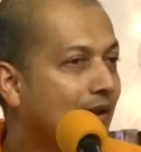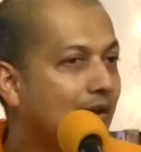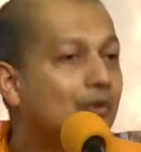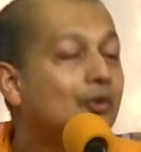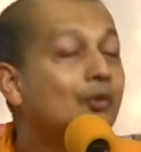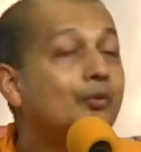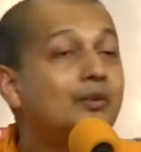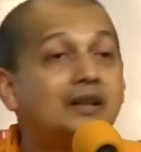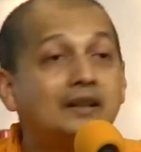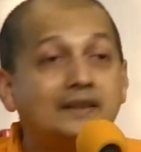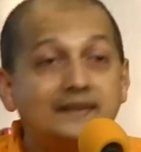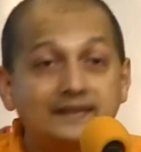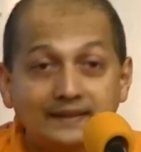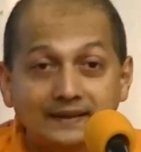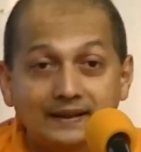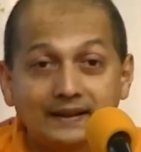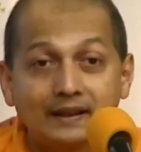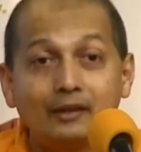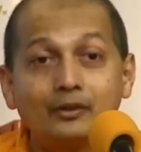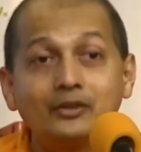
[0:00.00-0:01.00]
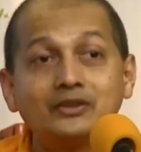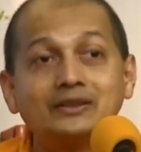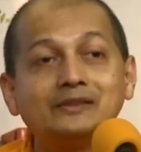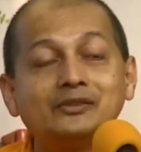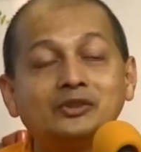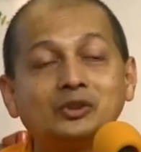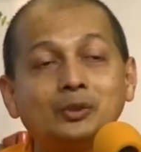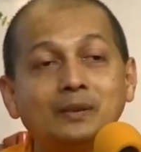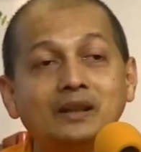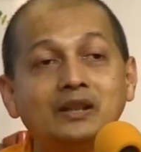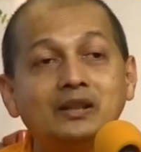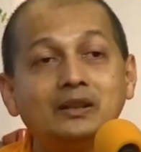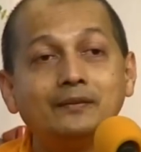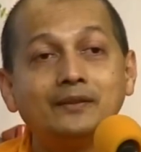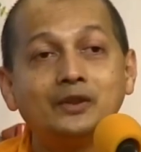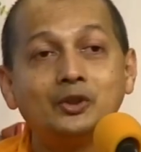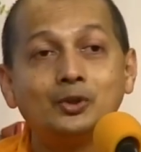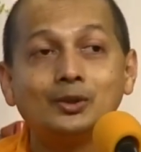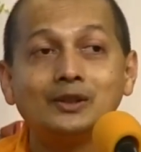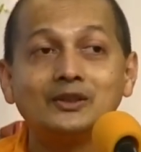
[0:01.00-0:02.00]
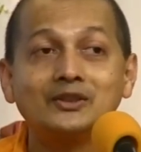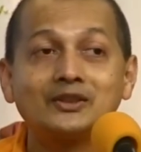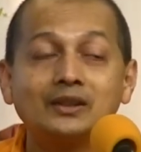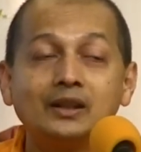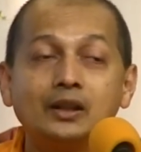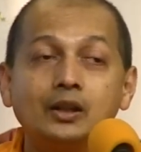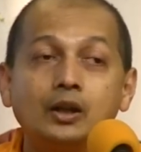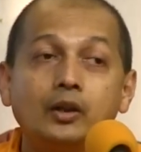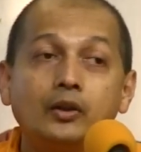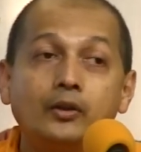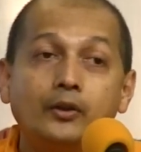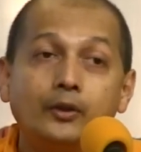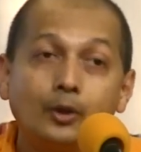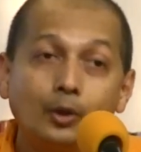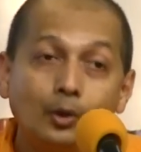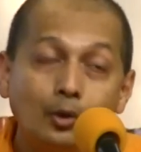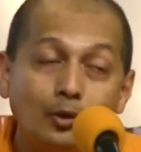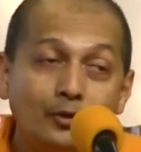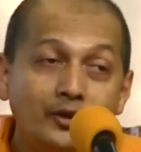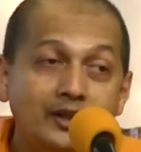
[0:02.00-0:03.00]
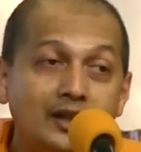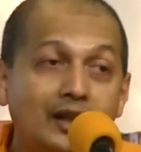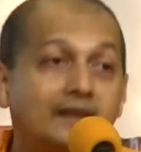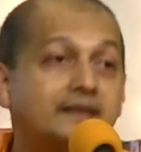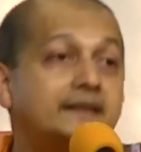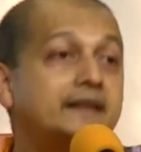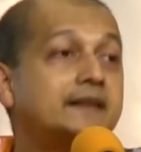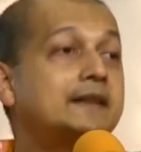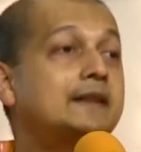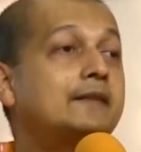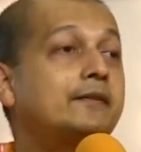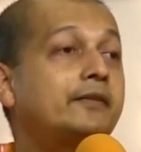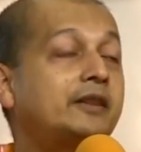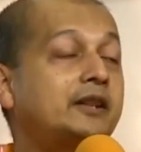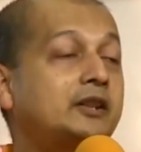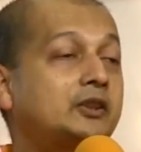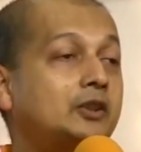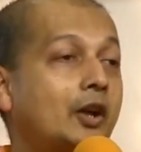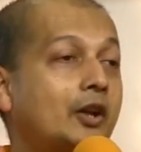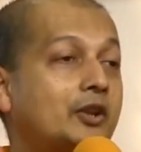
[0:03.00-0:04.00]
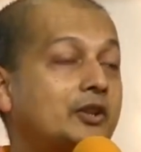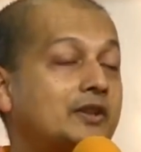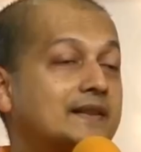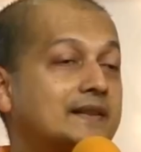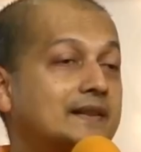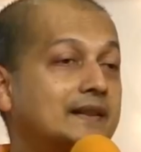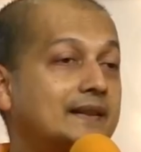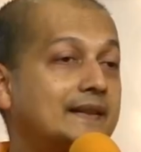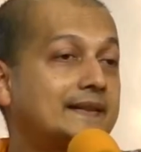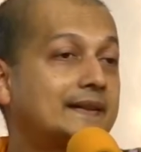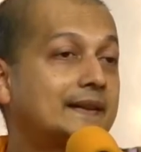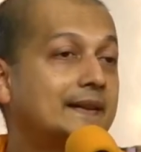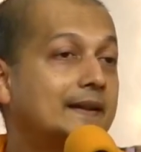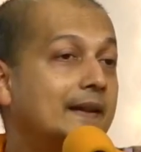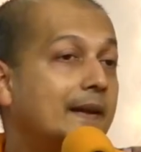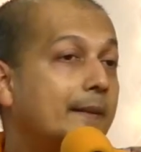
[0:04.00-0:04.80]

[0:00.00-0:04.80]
So we consider ourselves to be individuals, though we are that infinite consciousness,